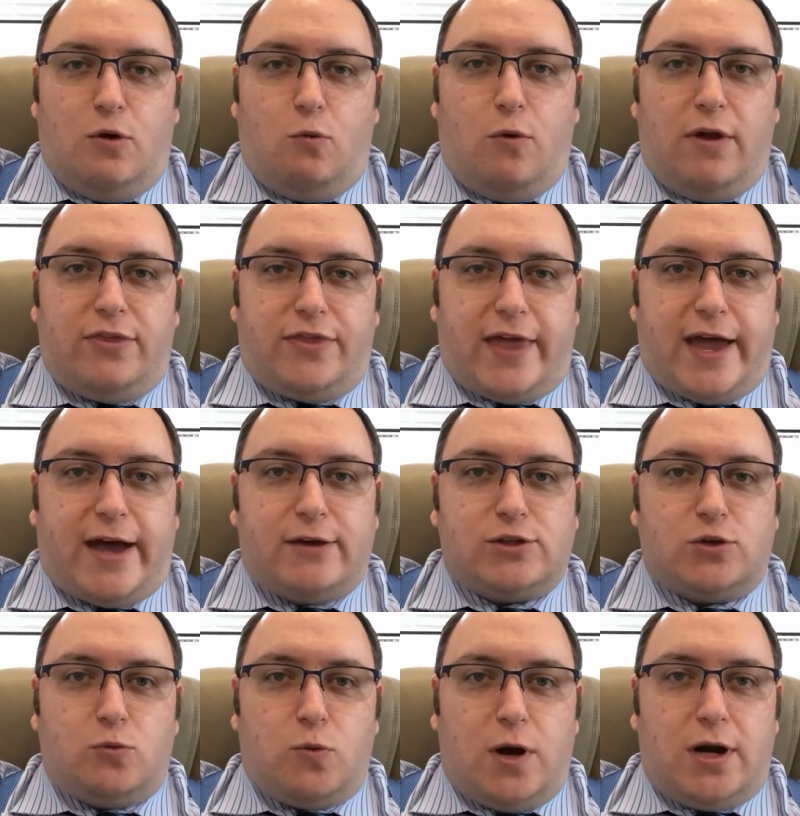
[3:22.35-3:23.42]

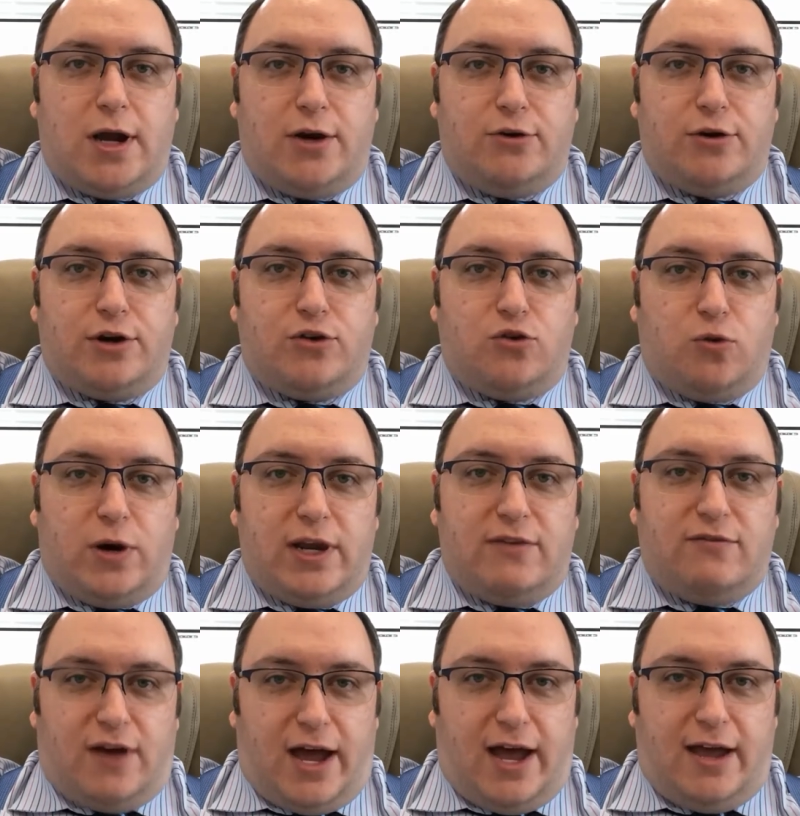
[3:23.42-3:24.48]

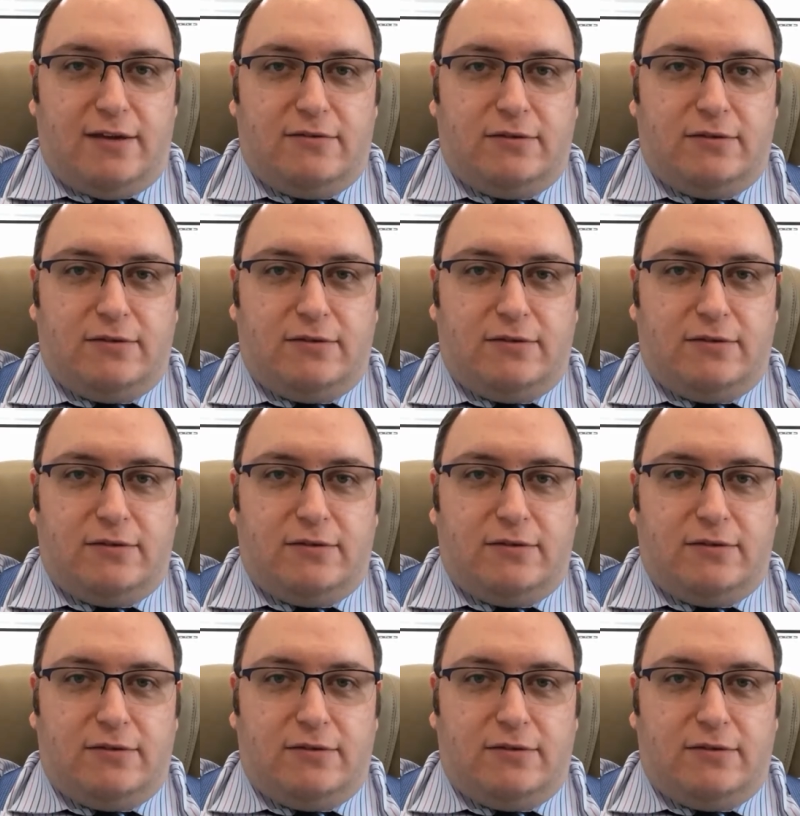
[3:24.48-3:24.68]
$1,125.